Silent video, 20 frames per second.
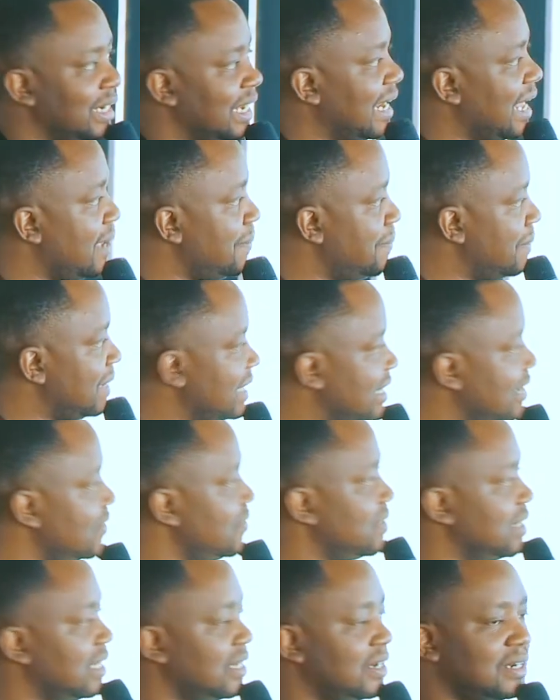And I believe
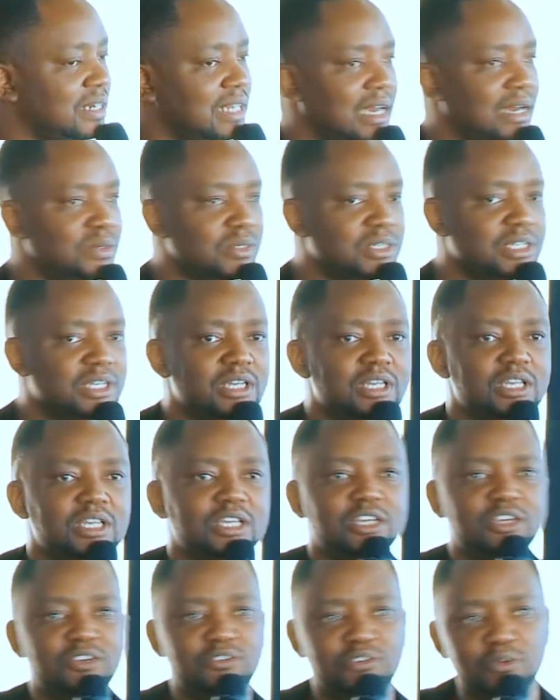without a doubt,
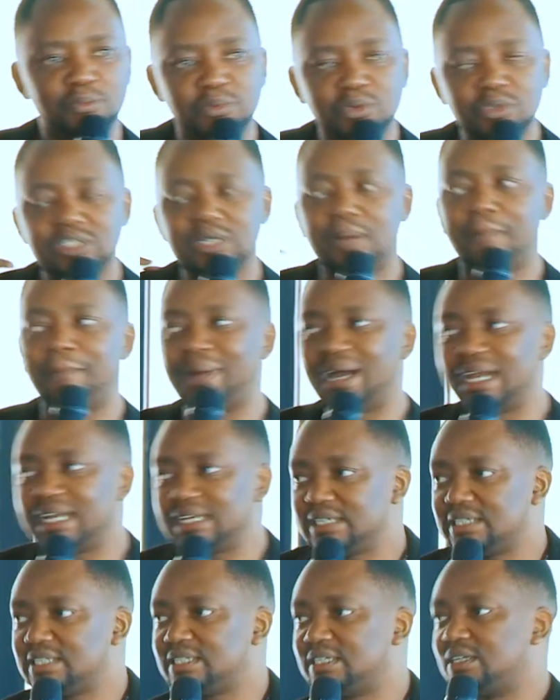if you put a
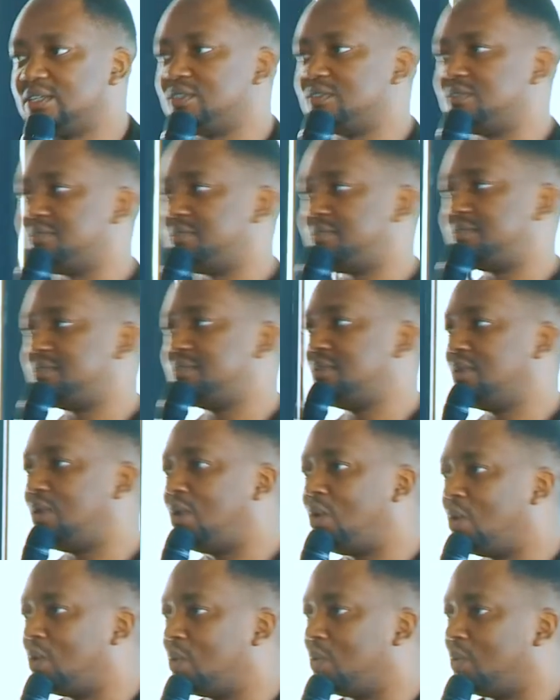mindset of
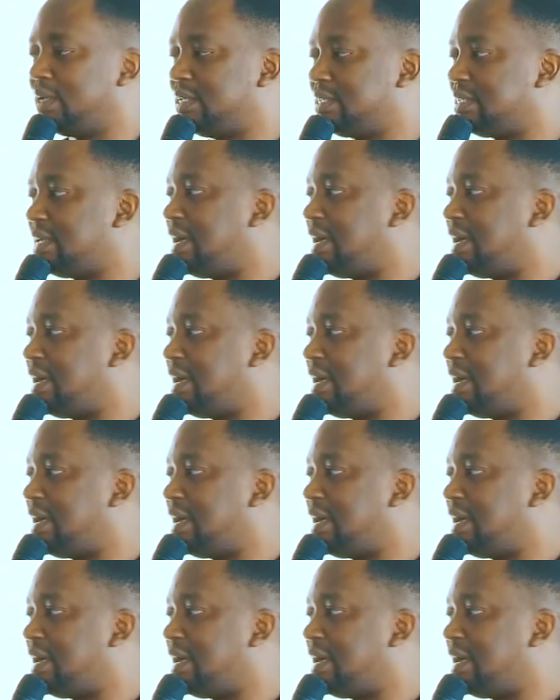always